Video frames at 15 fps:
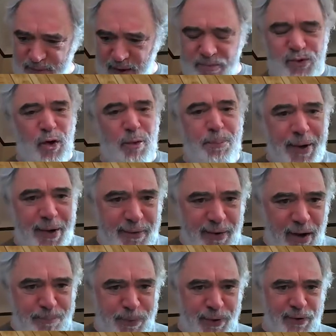I'm sort of
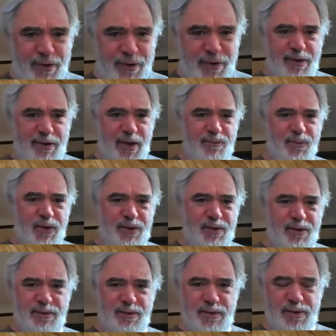picking up here because I, I want
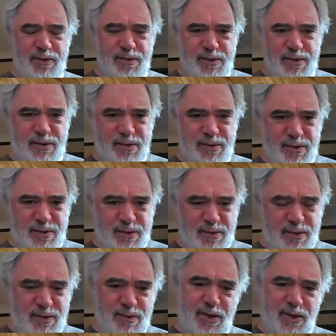to.
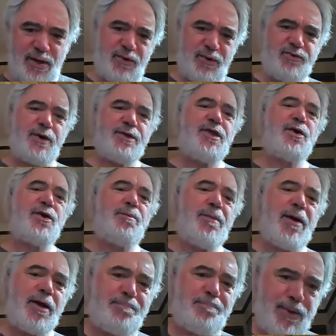Anyway, so I think it would
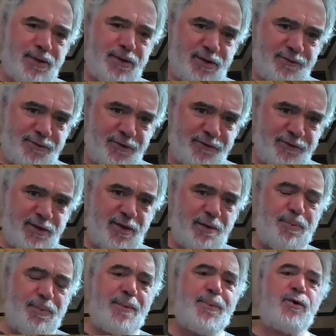make a big difference. I
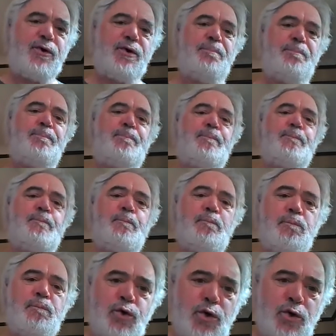think people could
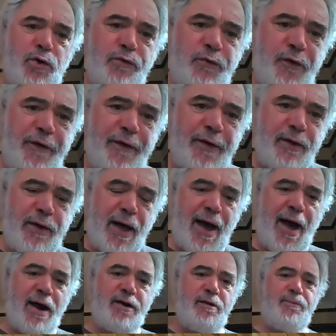move
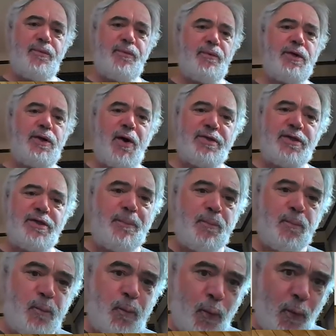out of, you know, I think
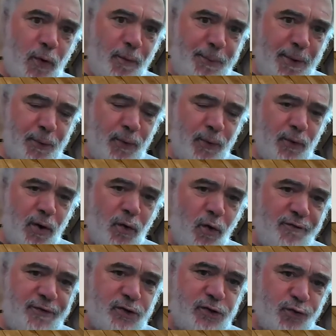poor people are
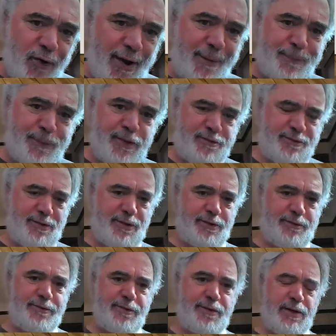often trapped in
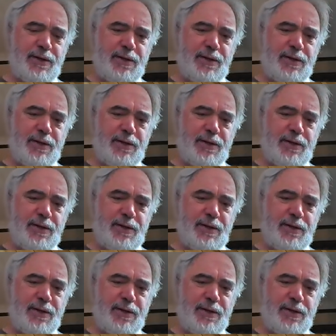cities.